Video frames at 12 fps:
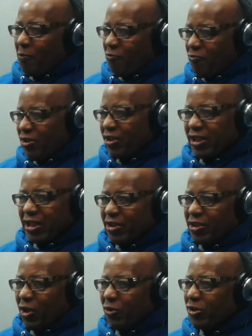really
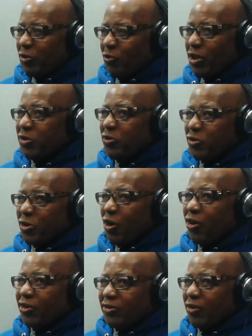learning what New
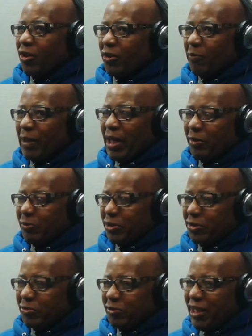York is all about,
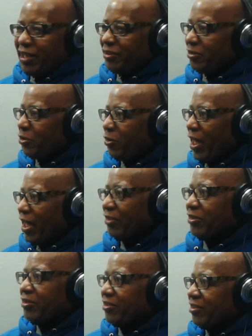which you guys don't know how
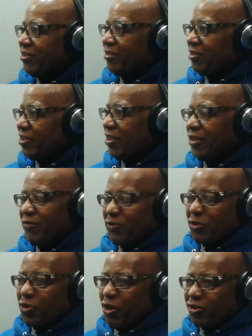this city of
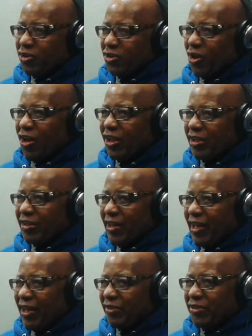New York started,
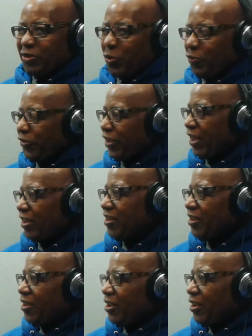how this whole thing
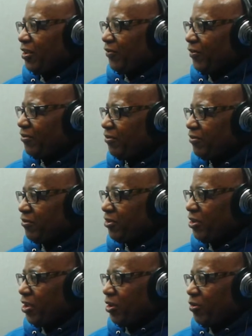of,
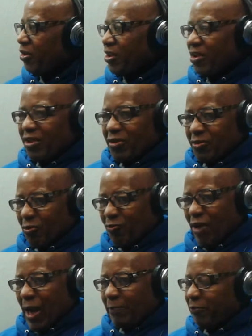the
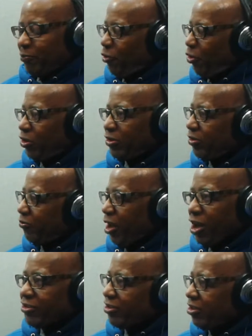rap world, the
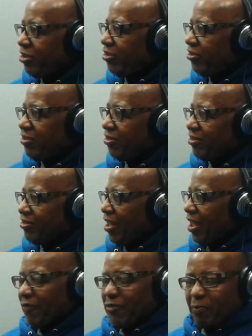hustlers,
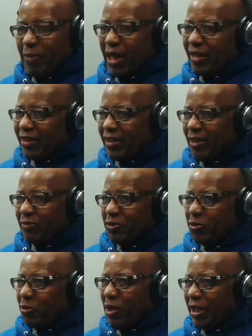everybody that
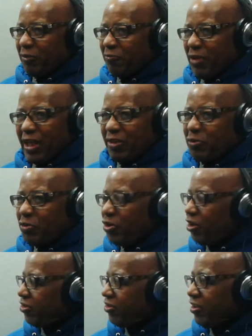knew how to run New
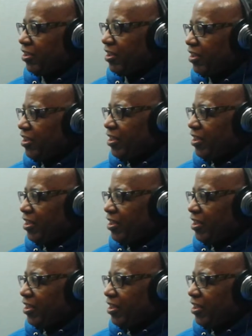York City,